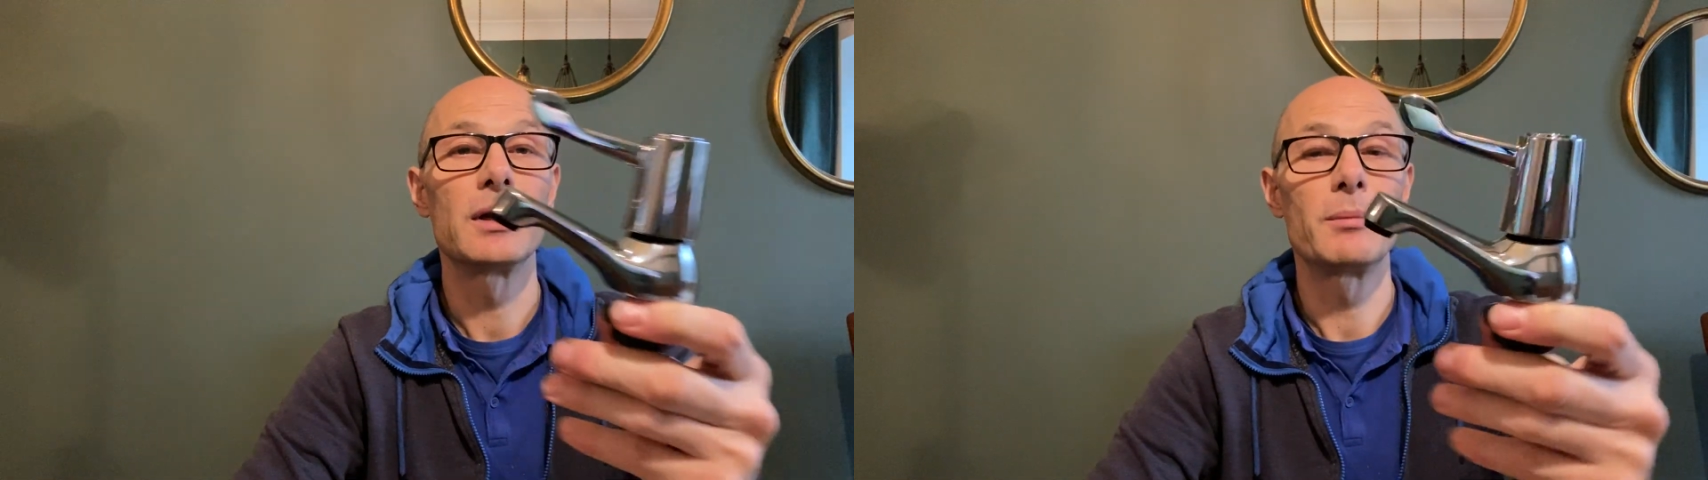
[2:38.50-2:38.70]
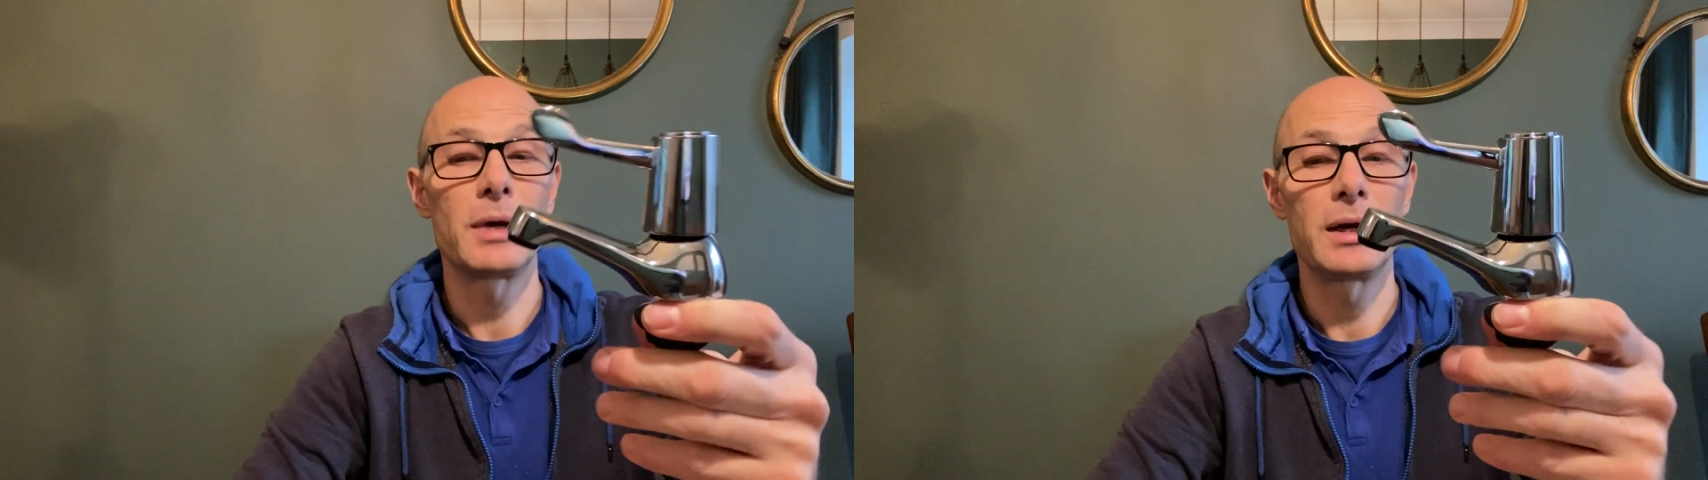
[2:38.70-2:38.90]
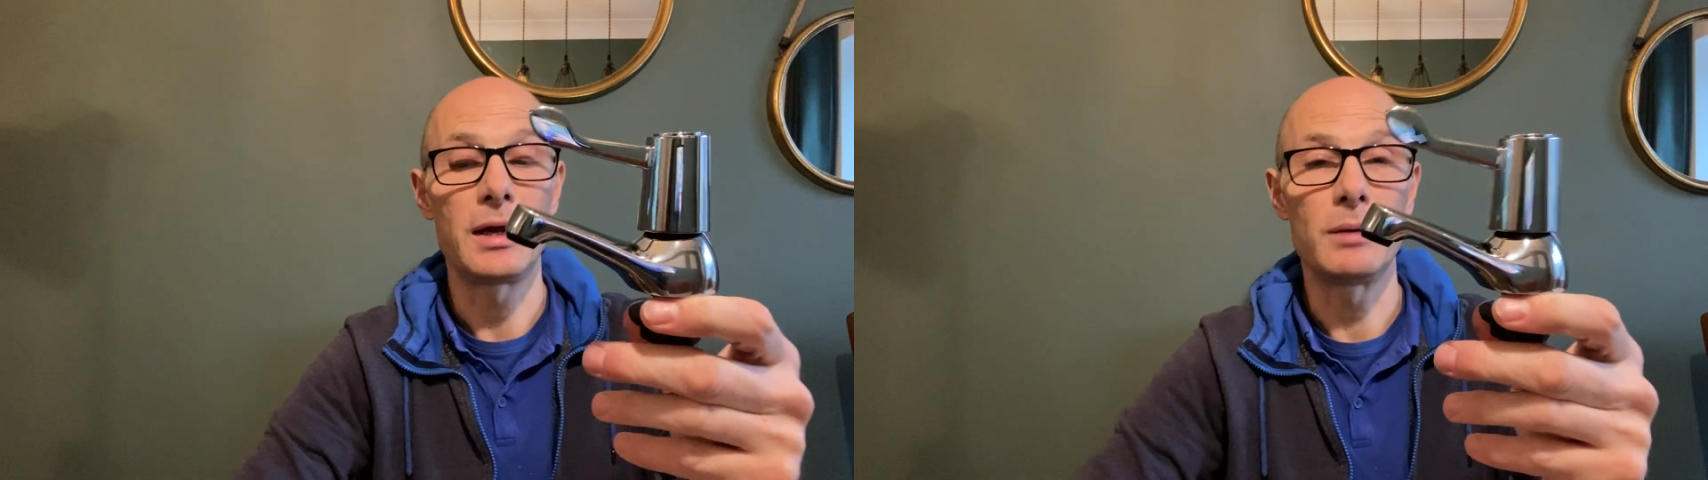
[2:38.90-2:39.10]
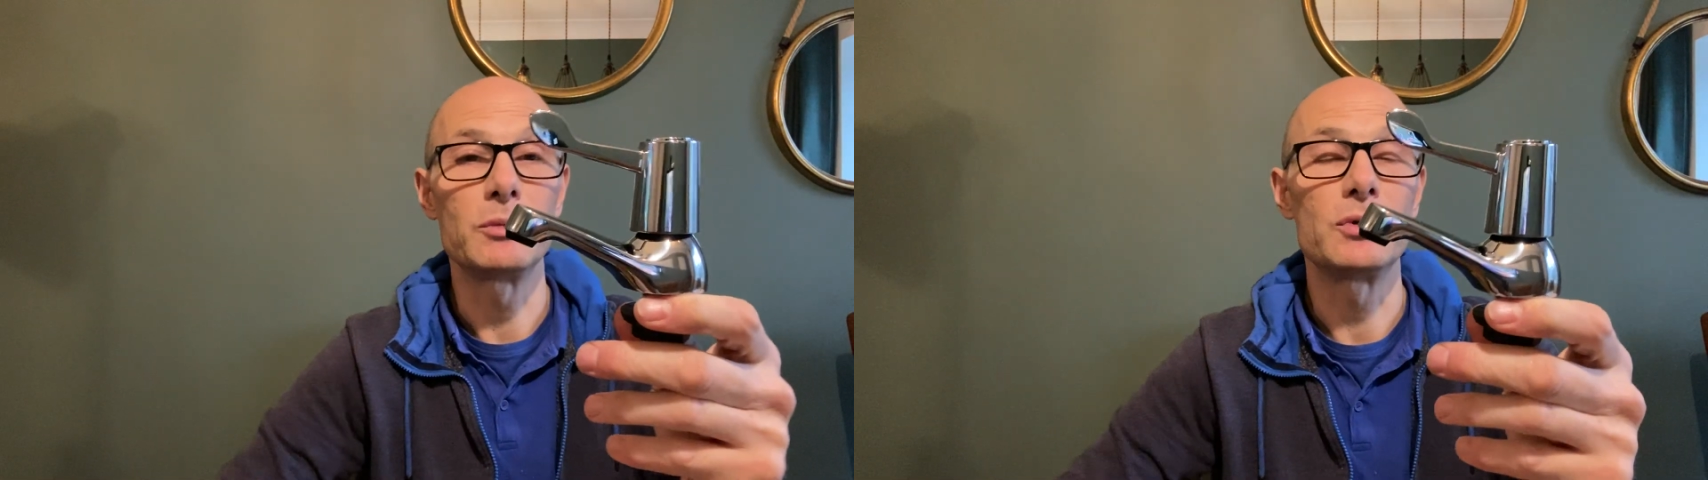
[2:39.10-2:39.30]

And my name's